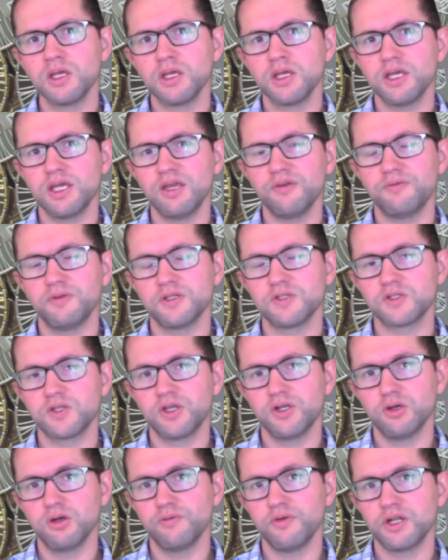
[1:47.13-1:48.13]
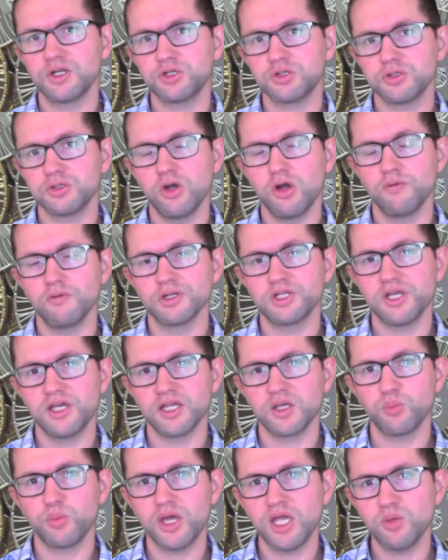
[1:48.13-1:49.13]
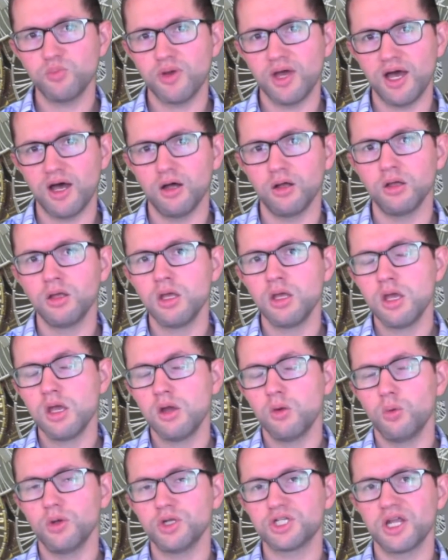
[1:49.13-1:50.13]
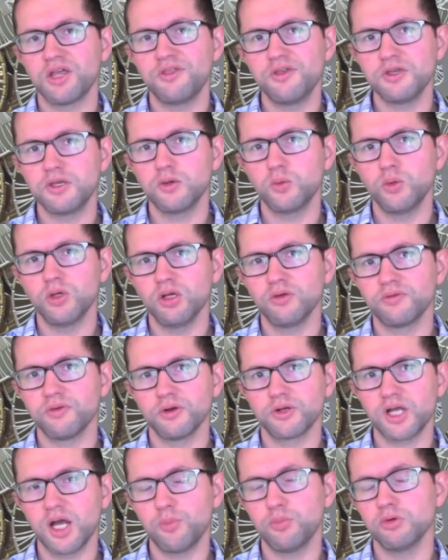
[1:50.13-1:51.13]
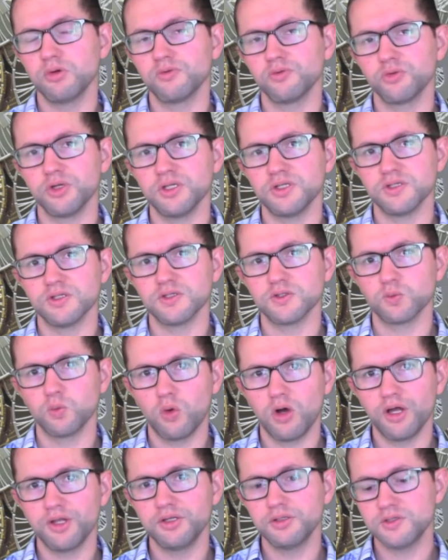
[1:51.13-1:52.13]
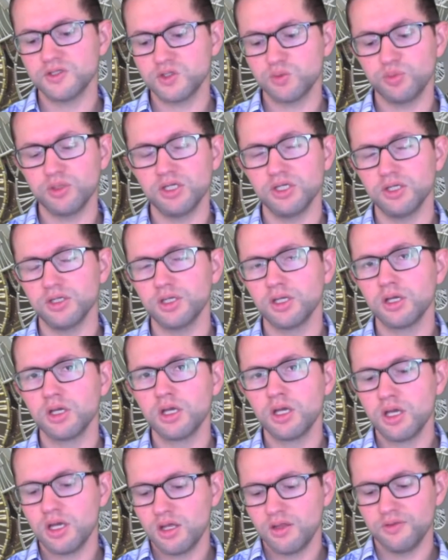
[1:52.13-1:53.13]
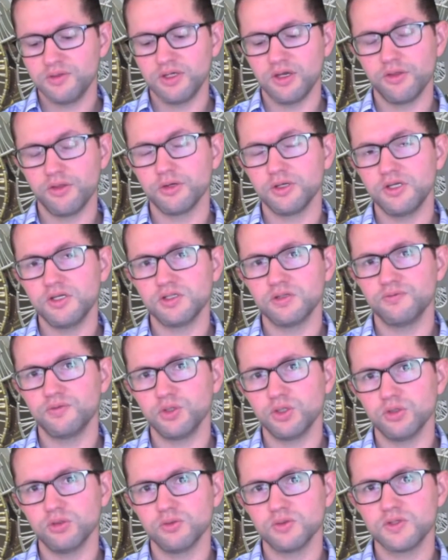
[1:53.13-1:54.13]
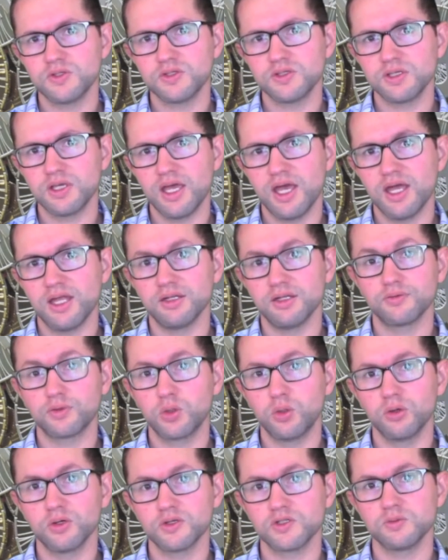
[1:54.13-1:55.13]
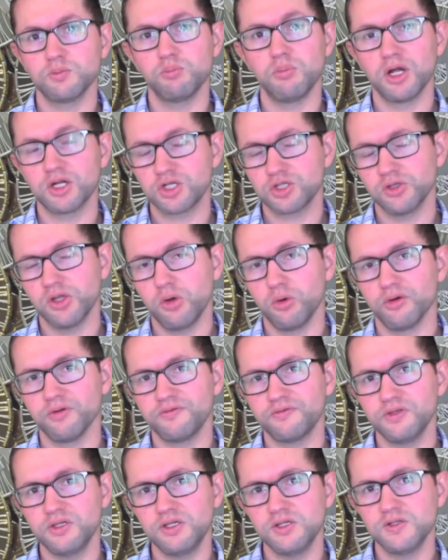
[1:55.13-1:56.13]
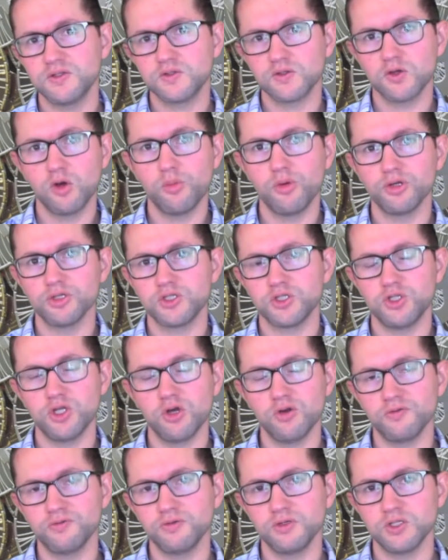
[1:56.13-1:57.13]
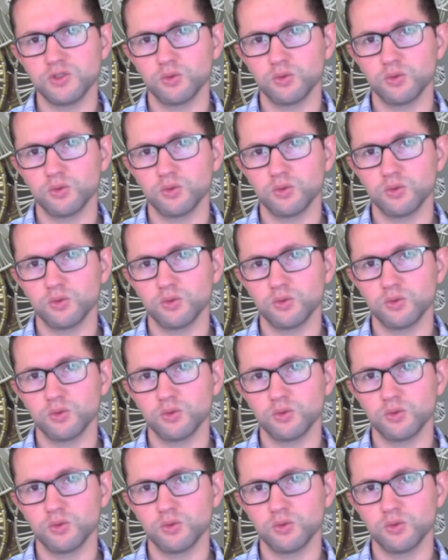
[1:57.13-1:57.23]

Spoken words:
if it's going to eventually overtake PayPal, which I think it will for a couple of reasons. One, speed, the other, ease of use, and of course much lower fees, almost no fees